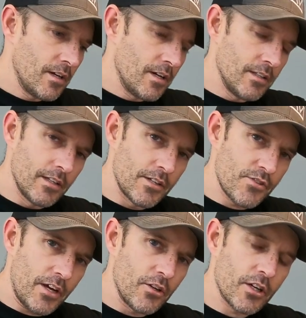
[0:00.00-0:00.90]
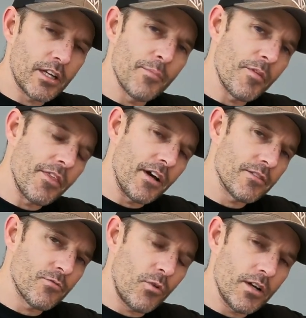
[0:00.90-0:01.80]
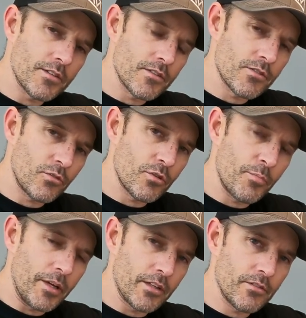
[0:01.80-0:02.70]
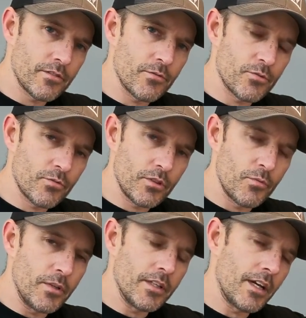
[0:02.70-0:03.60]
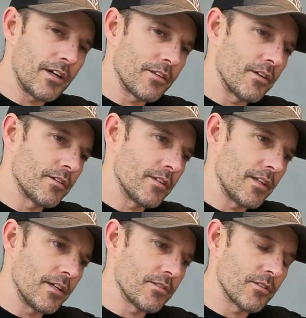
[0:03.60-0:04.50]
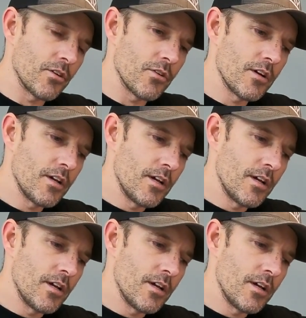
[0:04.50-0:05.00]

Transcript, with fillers: And then I tried hooking up a 1,000 watts of solar panels. It was really windy out there today, so